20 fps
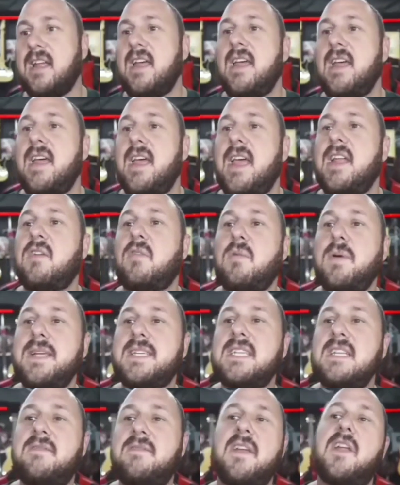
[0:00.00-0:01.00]
In a recent
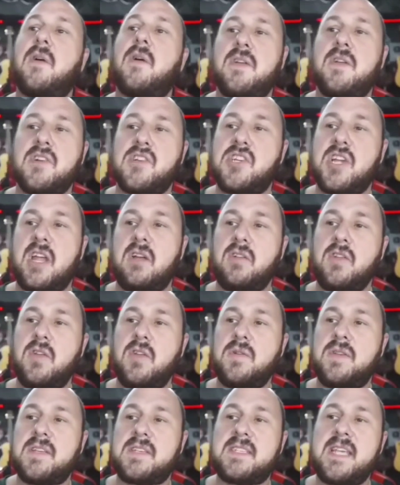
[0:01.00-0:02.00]
video on your channel, you
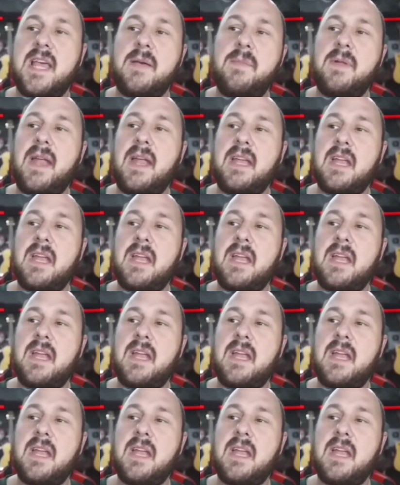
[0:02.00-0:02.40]
disseminated